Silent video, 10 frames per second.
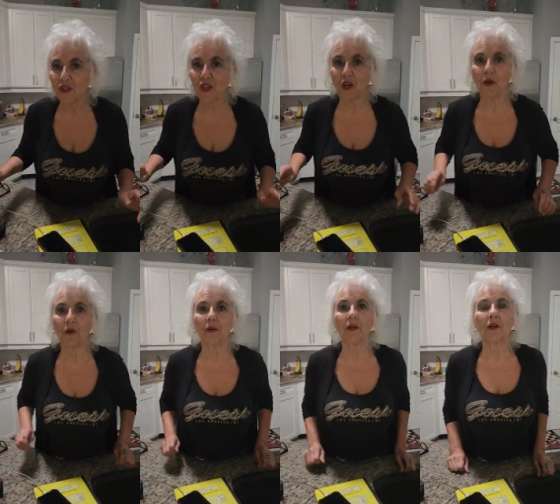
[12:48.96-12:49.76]

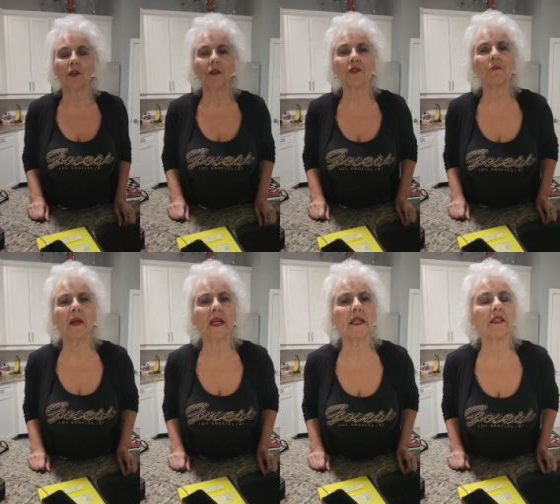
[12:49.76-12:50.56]
So there's
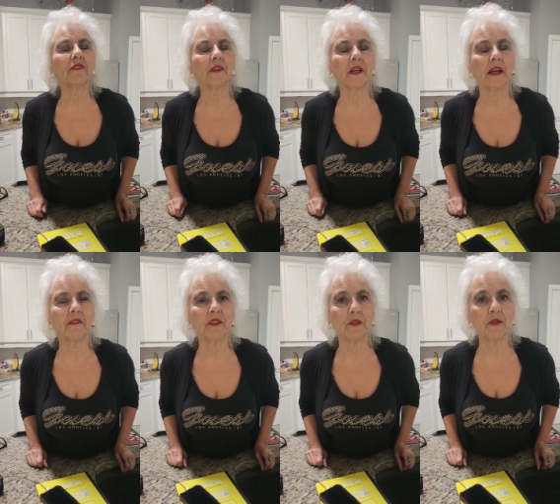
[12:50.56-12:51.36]
many different
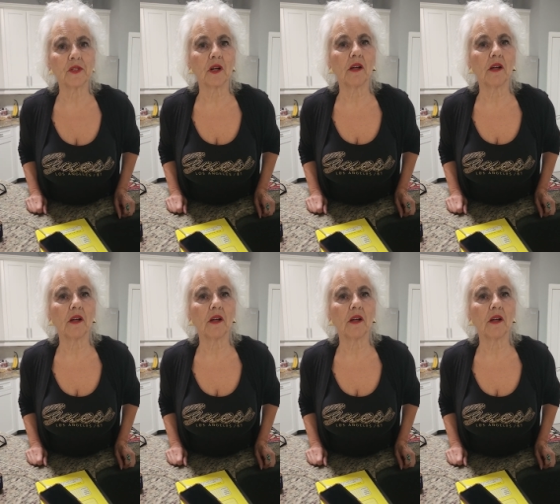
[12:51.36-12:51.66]
avenues